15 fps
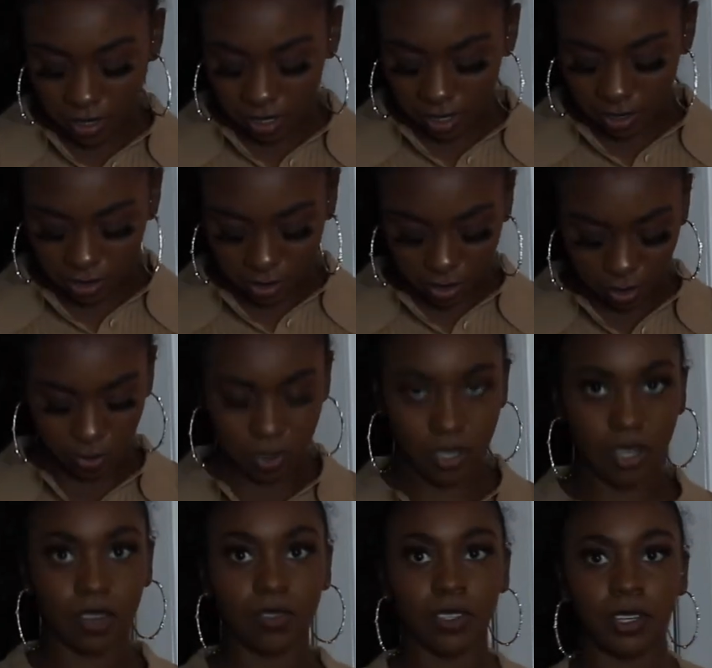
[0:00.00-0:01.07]
It's so
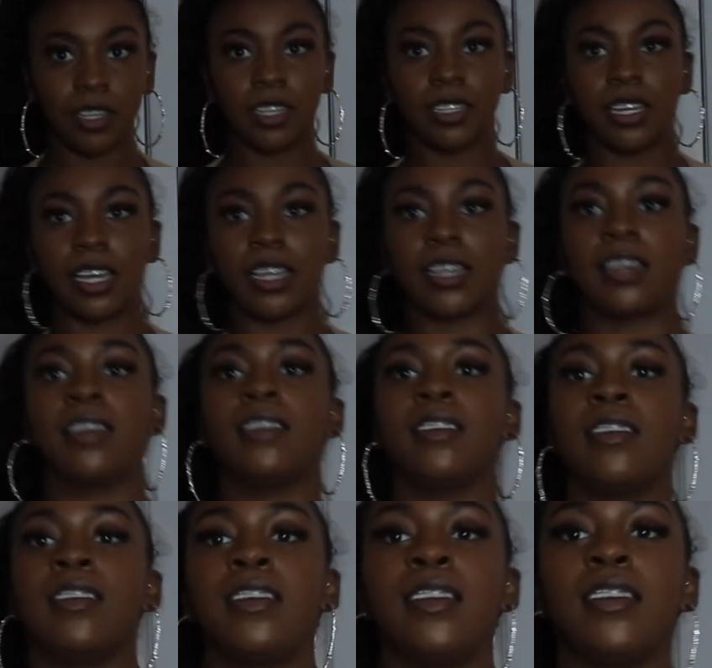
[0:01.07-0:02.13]
soft, y'all, and like
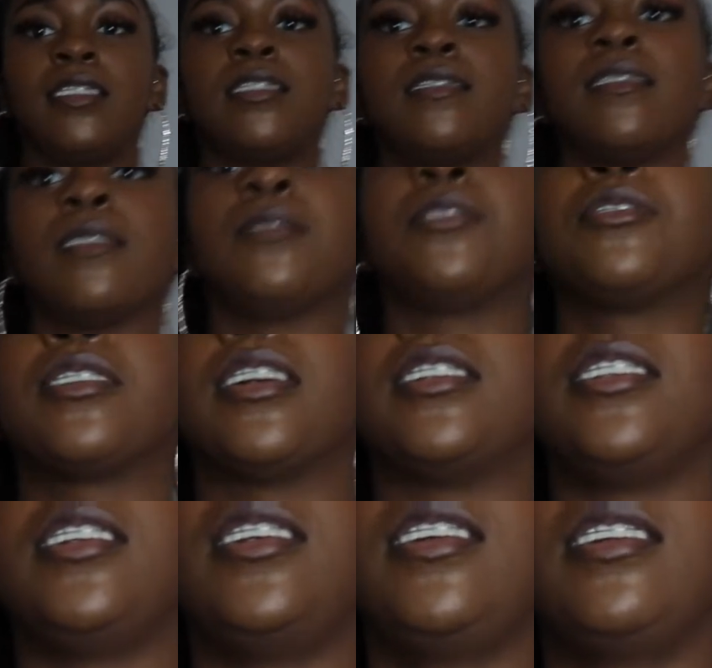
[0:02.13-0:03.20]
it's so
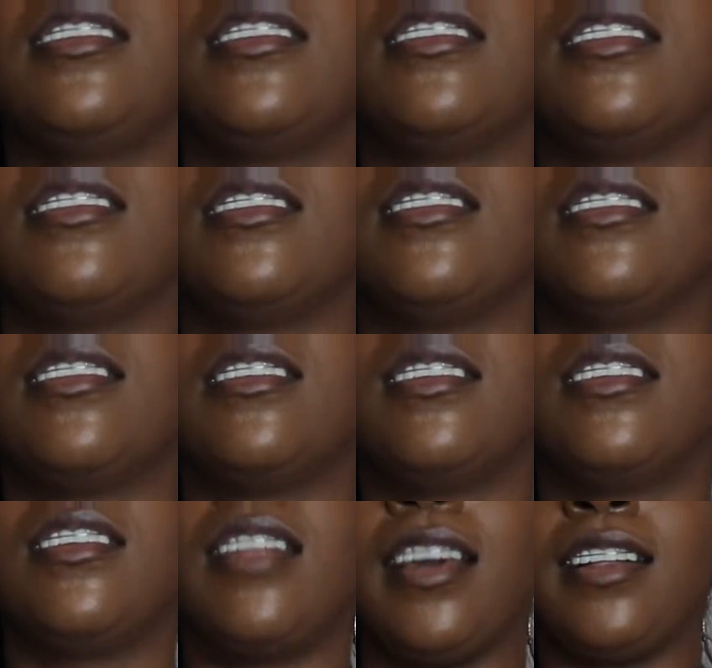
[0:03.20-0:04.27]
stretchy.
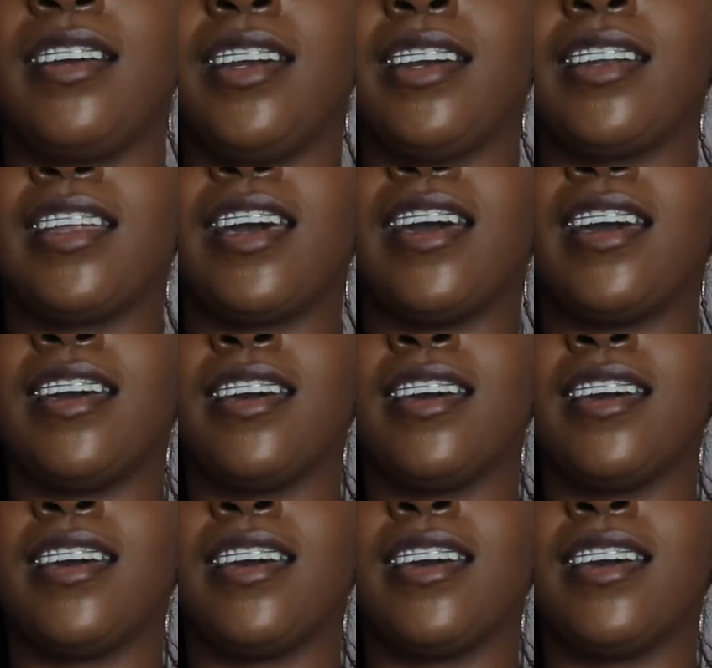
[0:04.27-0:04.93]
Look at that.